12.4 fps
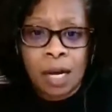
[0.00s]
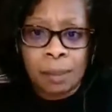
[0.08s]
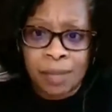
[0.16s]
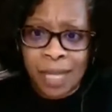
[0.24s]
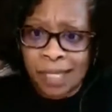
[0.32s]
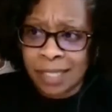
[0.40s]

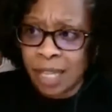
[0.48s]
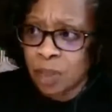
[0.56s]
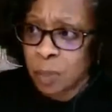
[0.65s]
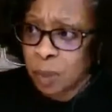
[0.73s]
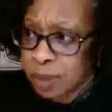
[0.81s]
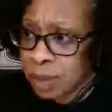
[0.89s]
guys,
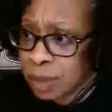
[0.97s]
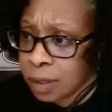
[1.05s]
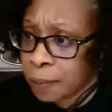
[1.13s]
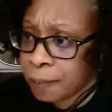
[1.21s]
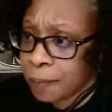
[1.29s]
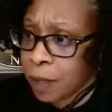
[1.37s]
gals, persons.
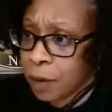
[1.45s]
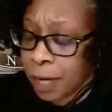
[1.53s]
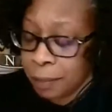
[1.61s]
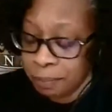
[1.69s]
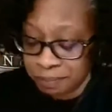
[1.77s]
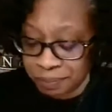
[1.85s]

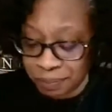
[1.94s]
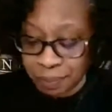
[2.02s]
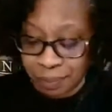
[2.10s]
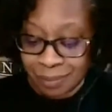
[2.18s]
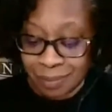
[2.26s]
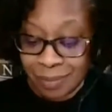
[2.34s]
Okay,
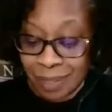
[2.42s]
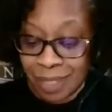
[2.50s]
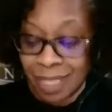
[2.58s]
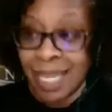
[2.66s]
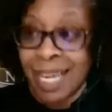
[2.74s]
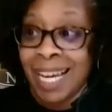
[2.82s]

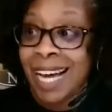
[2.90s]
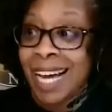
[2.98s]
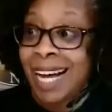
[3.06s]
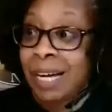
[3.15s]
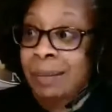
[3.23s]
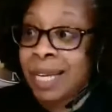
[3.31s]

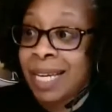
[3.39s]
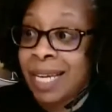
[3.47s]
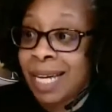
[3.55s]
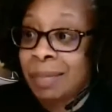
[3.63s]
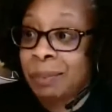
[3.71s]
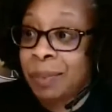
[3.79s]

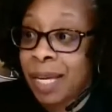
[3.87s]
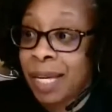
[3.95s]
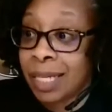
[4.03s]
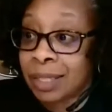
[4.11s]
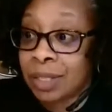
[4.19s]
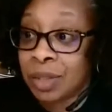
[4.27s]
and I
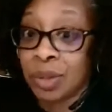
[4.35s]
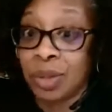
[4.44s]
picked